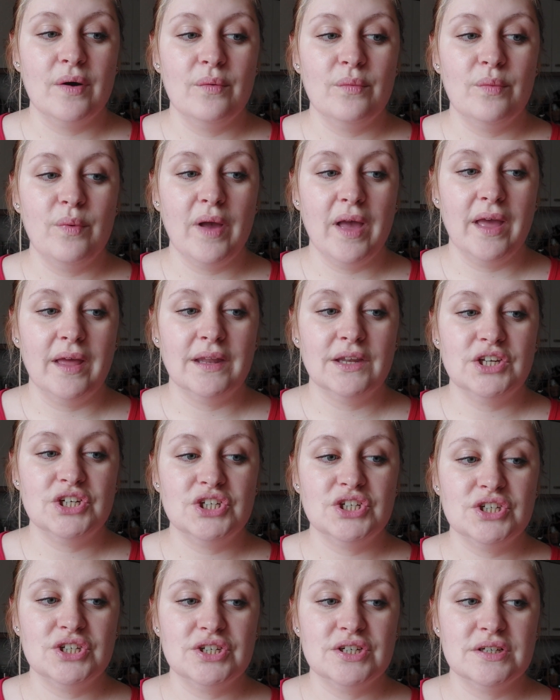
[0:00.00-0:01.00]

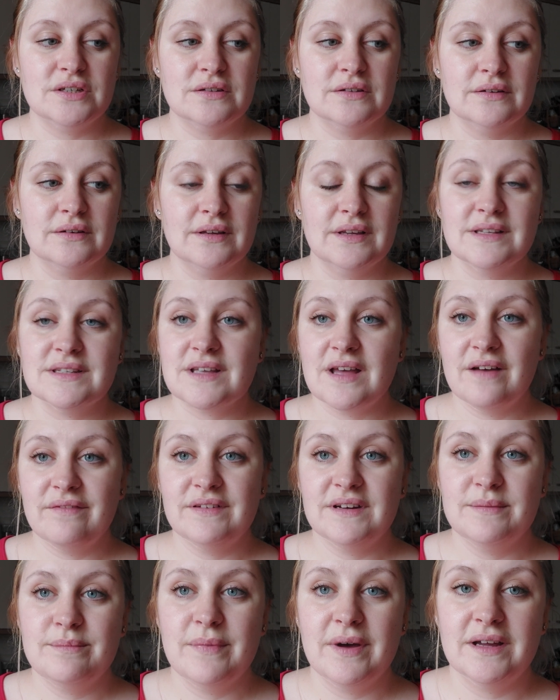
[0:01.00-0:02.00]
which is
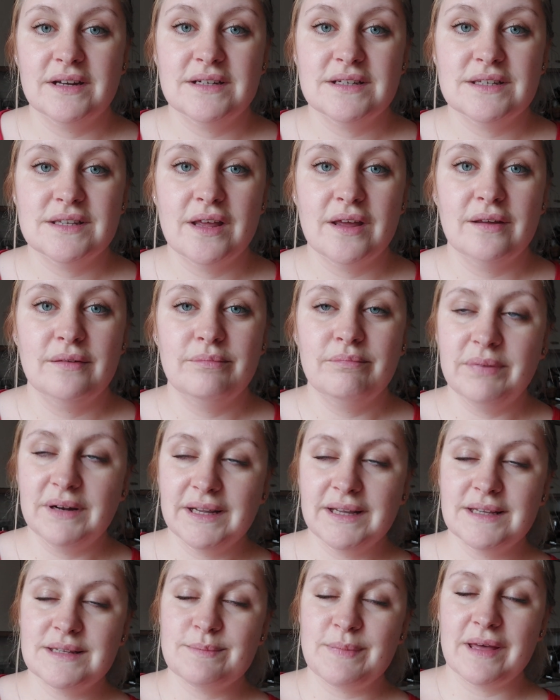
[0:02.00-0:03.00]
covered in mud, so
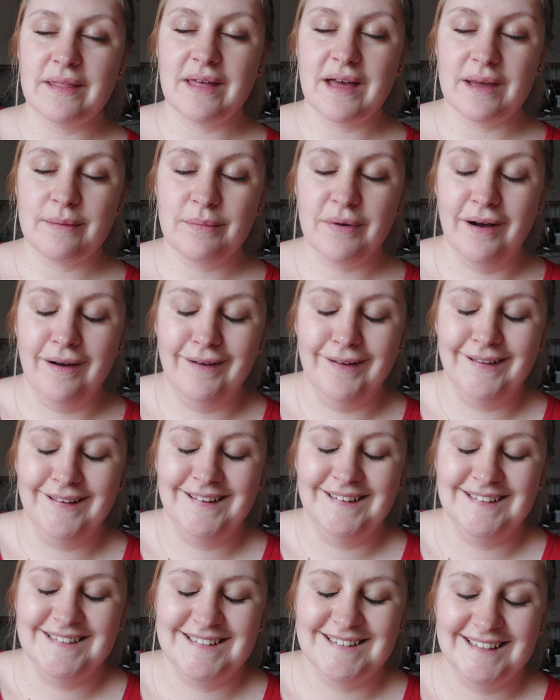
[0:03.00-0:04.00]
please bear that in
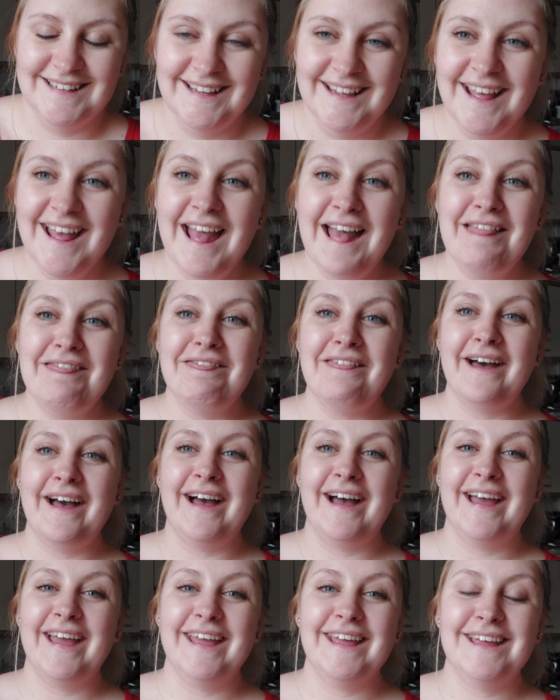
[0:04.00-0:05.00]
mind
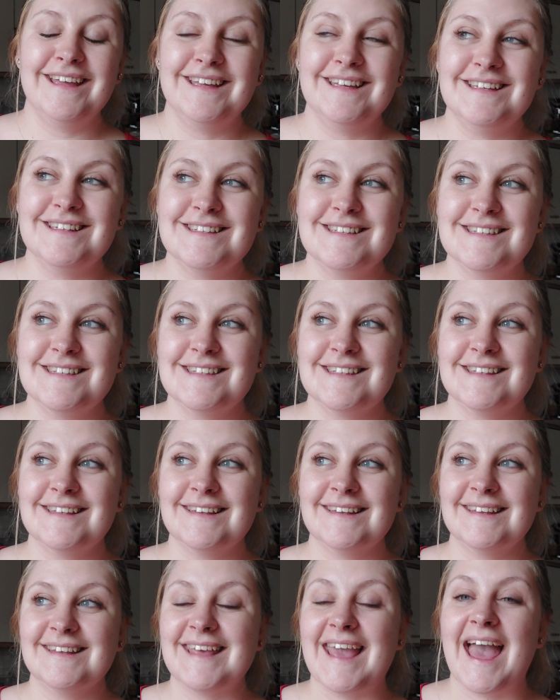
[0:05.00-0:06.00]
that it is,
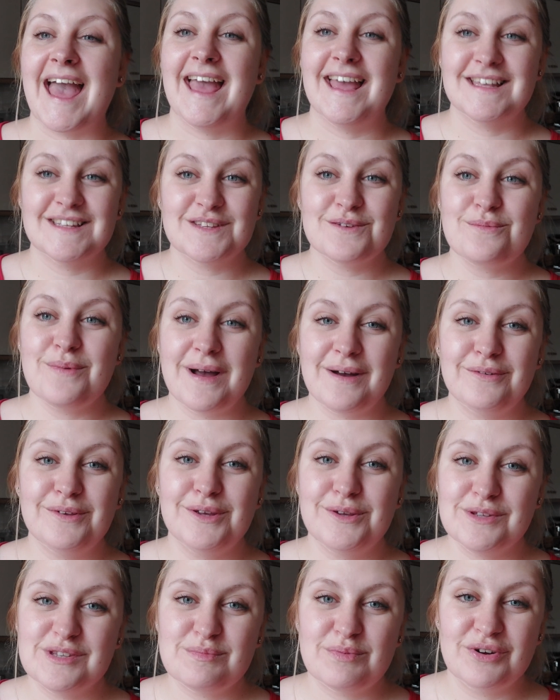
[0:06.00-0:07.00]
yeah, it's a well
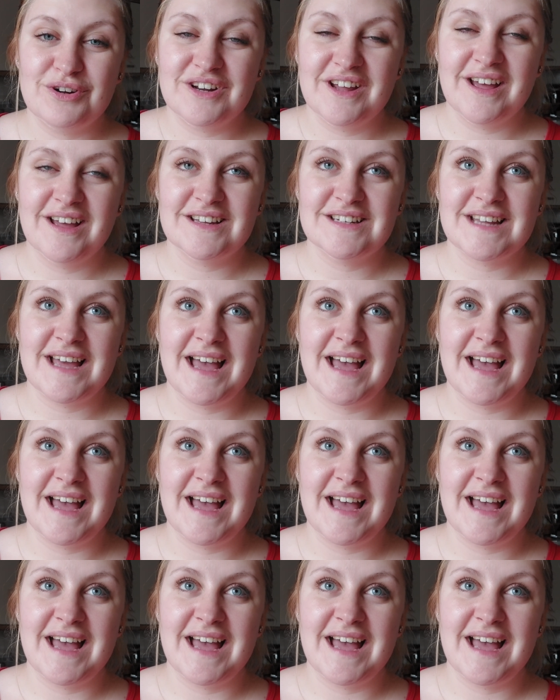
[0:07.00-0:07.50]
used product,